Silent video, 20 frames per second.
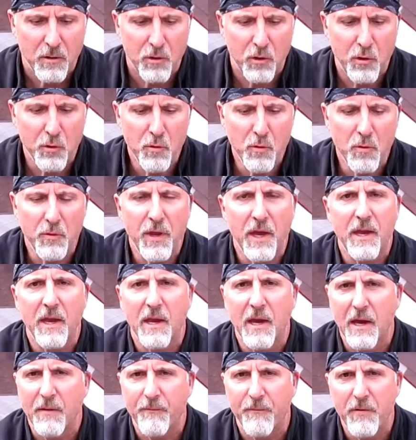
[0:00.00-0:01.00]
2, they
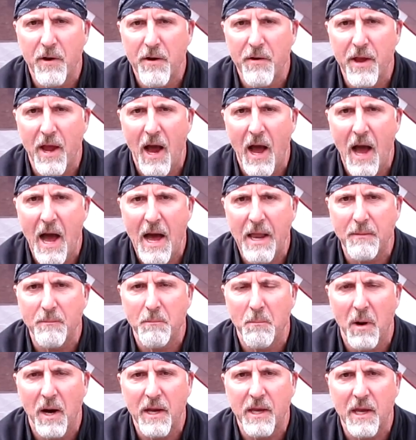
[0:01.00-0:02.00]
can get very hot and
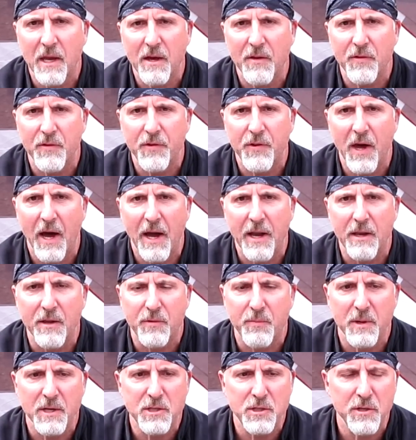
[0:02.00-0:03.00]
muggy inside,
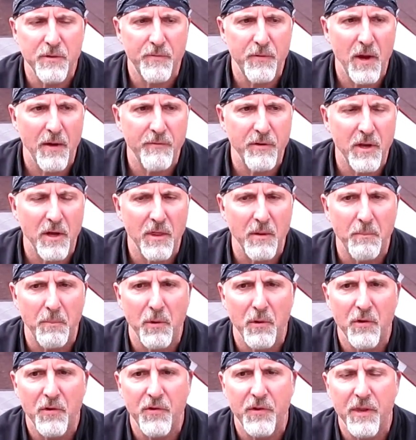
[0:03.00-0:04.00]
especially if you have another
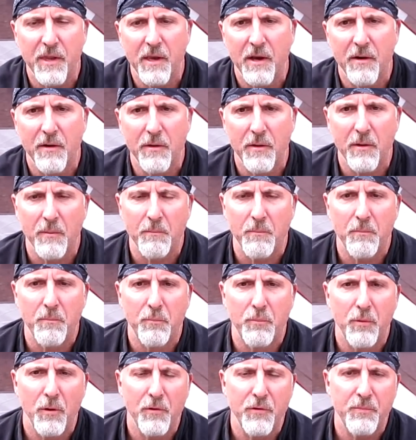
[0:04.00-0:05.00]
person there. The
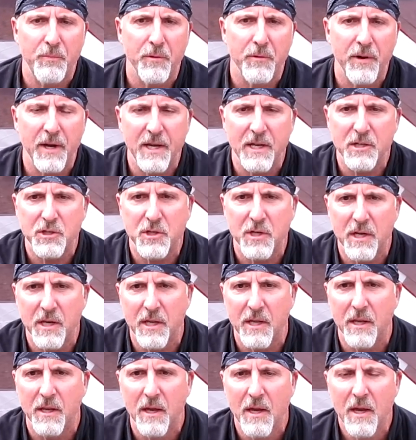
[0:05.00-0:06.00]
perspiration
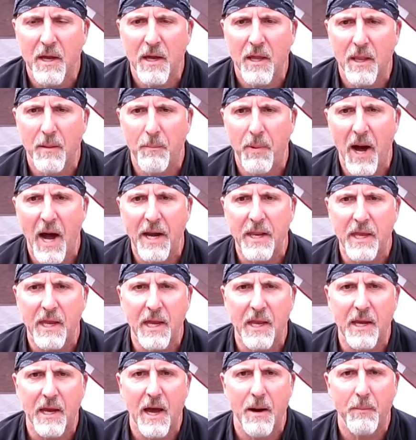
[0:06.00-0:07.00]
and the body
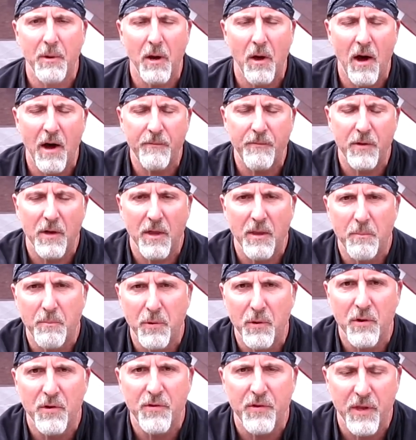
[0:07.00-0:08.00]
heat coming off the other
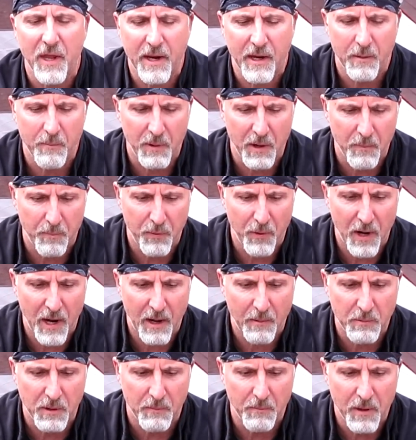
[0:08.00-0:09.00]
person, that could be a
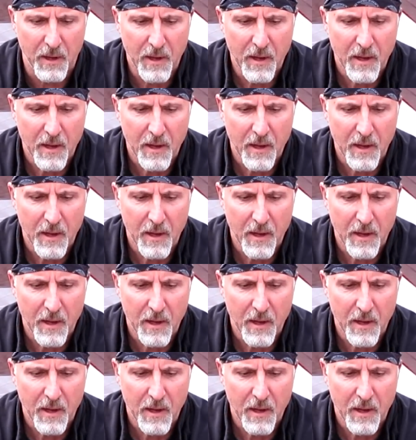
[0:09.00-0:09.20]
problem.